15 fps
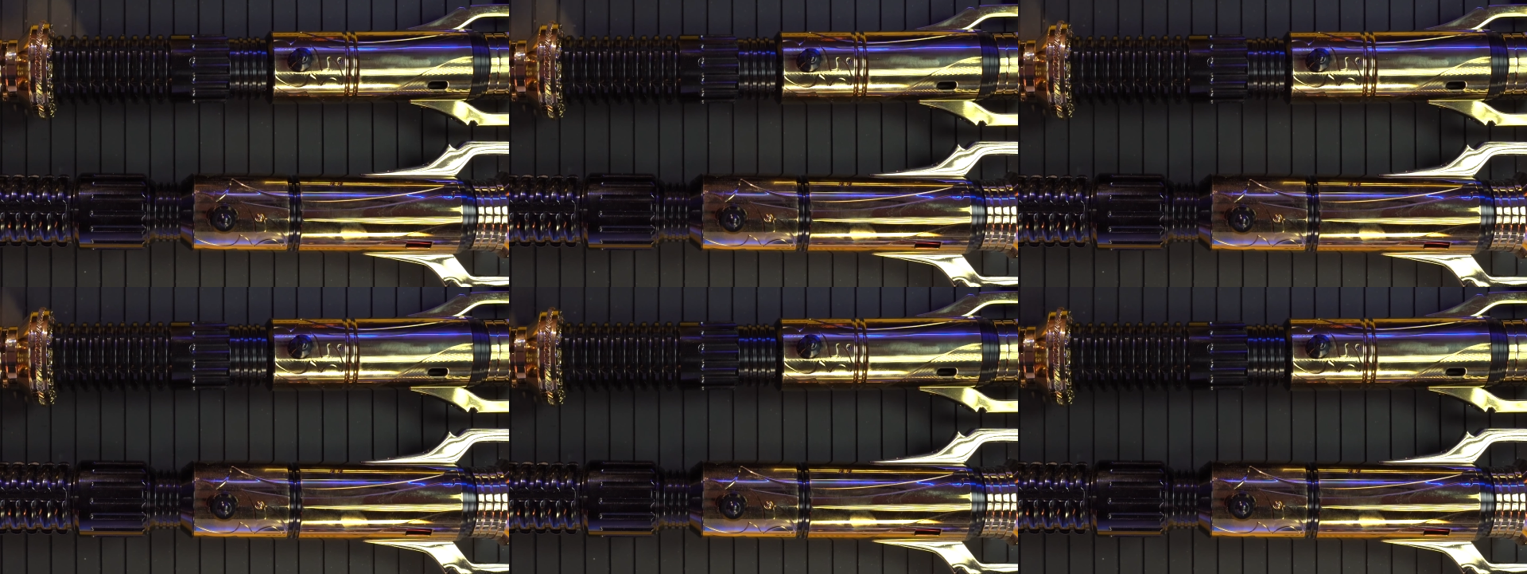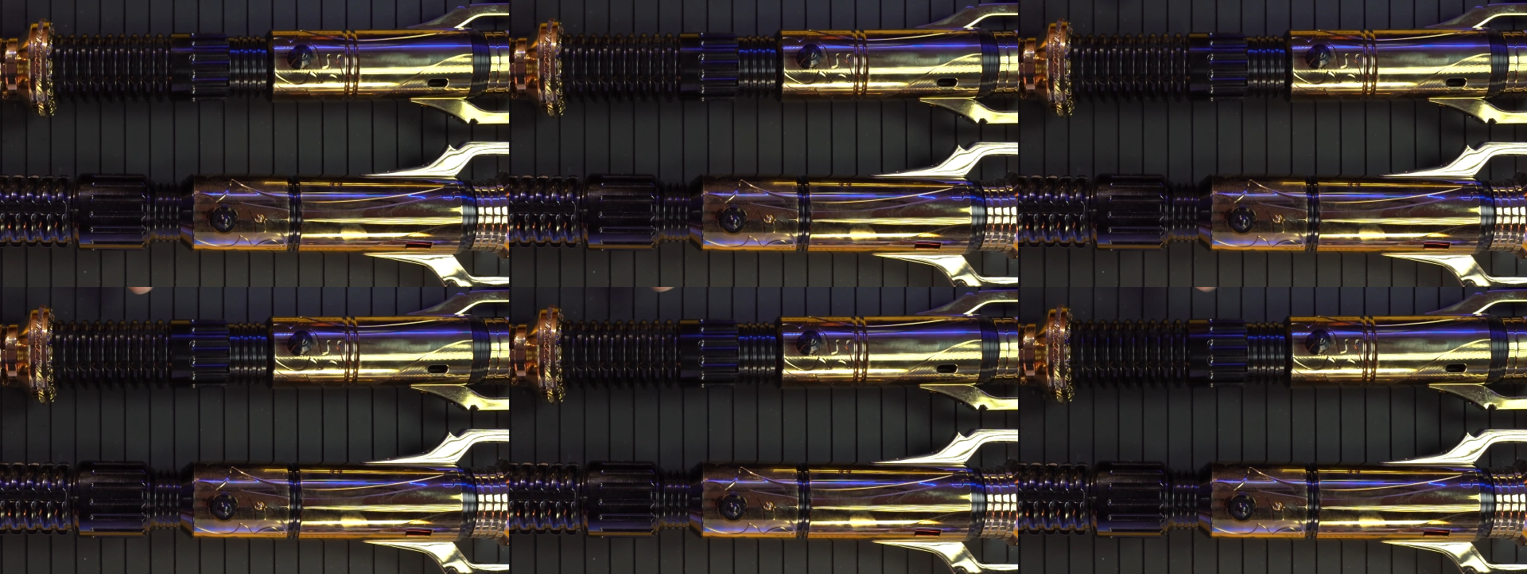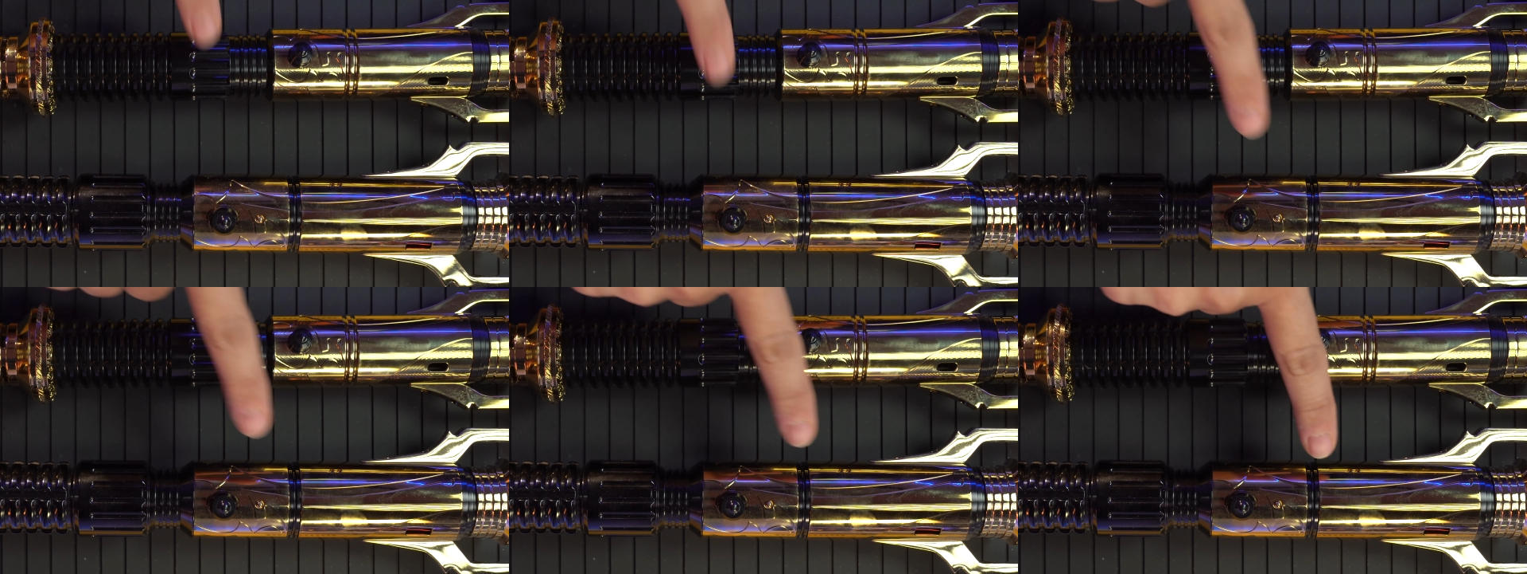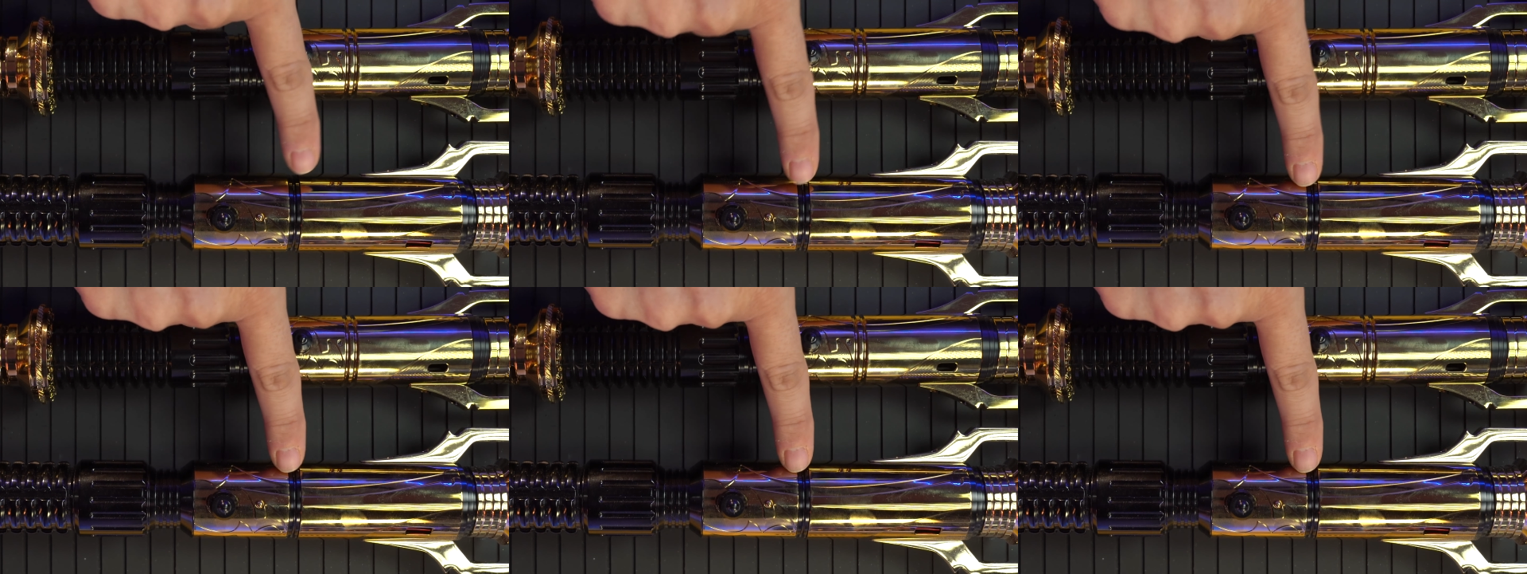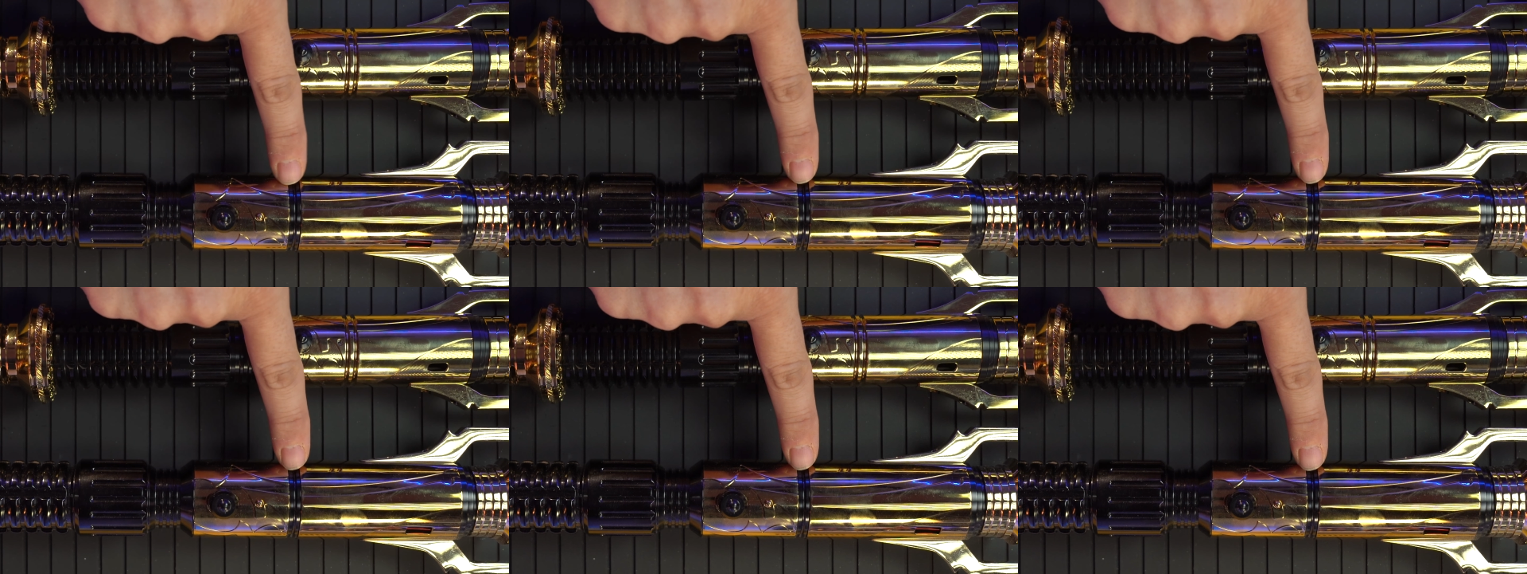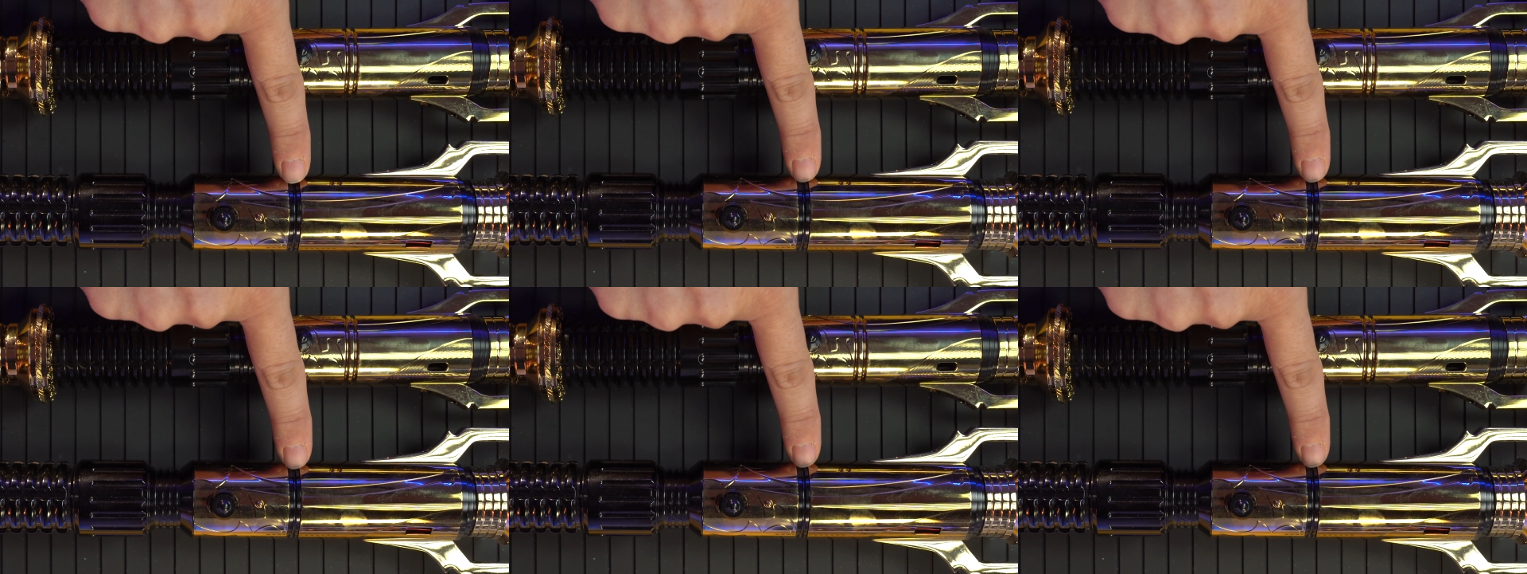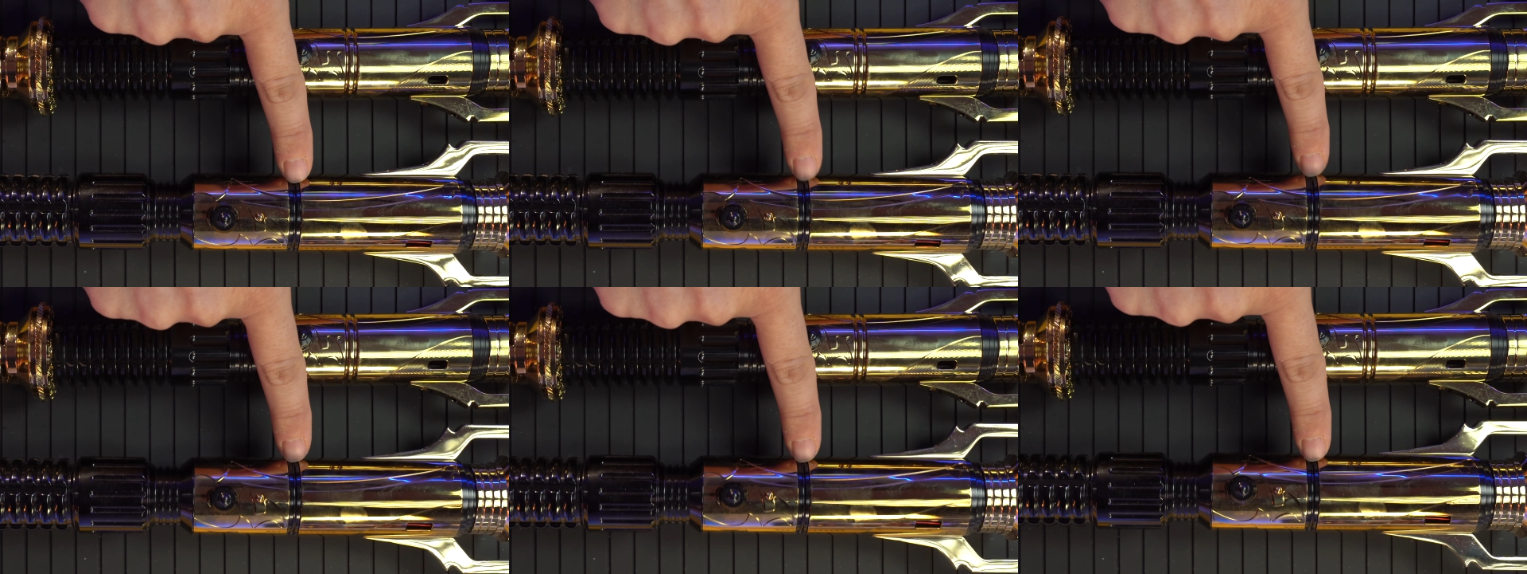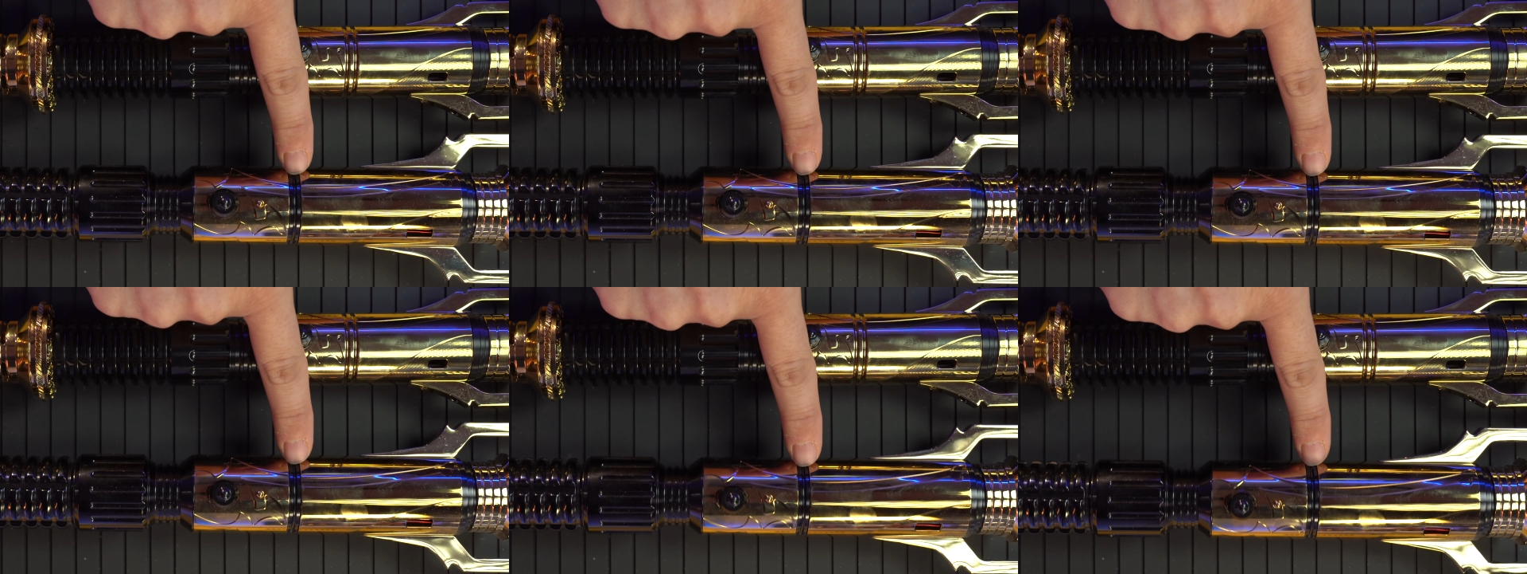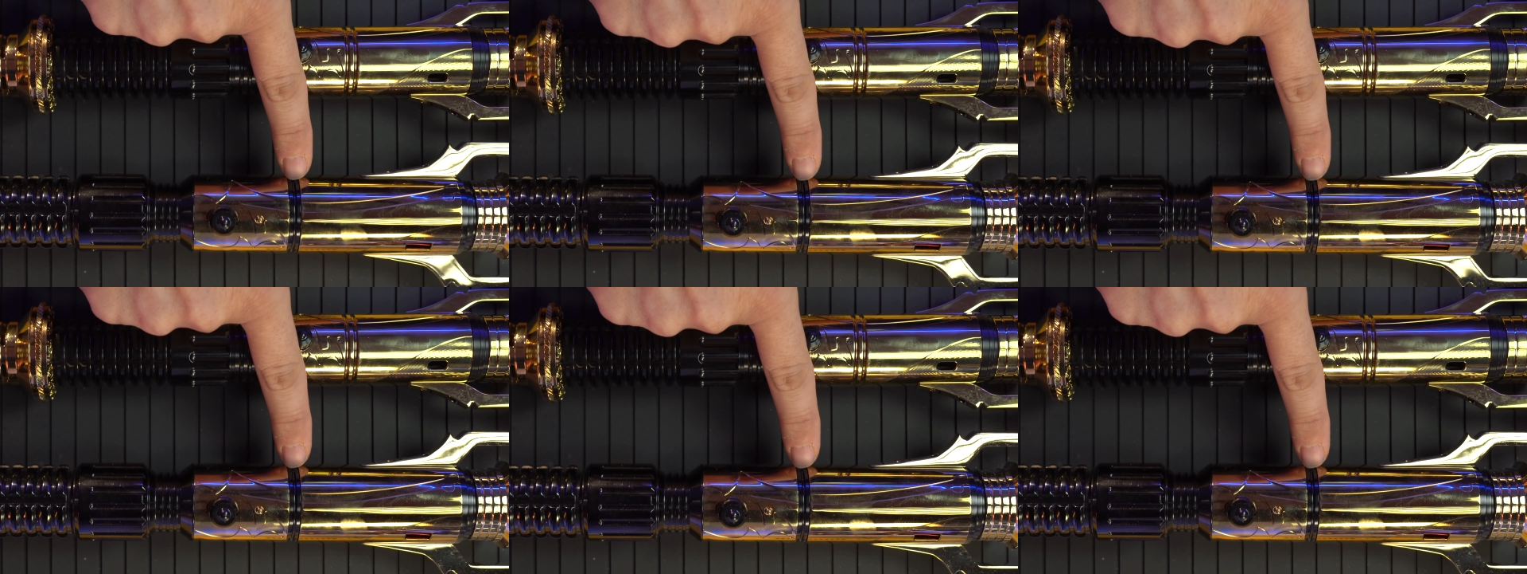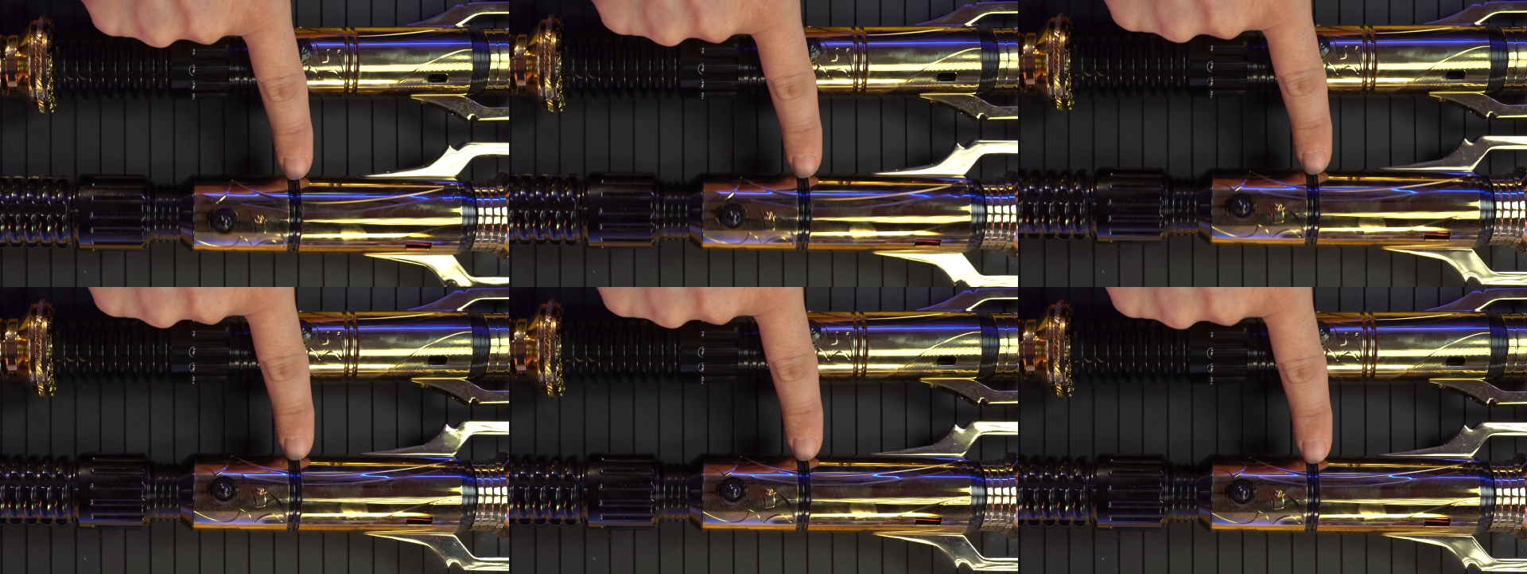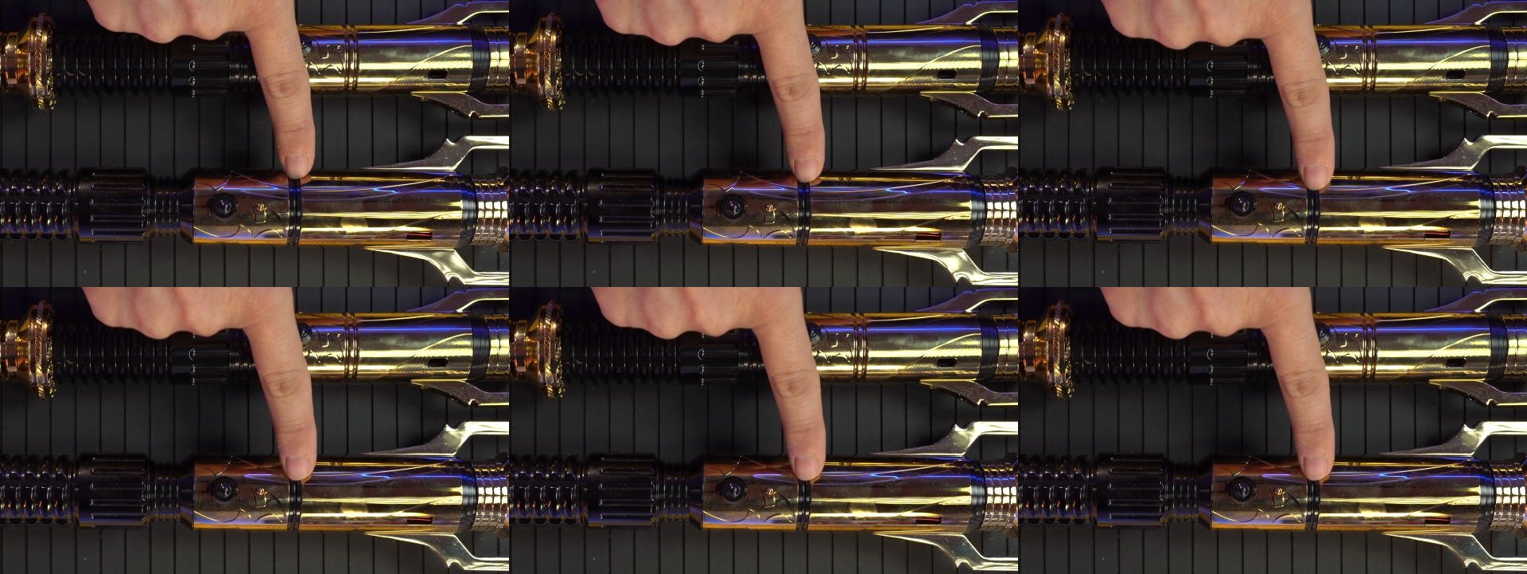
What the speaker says: No face is visible, so there are no lips to read.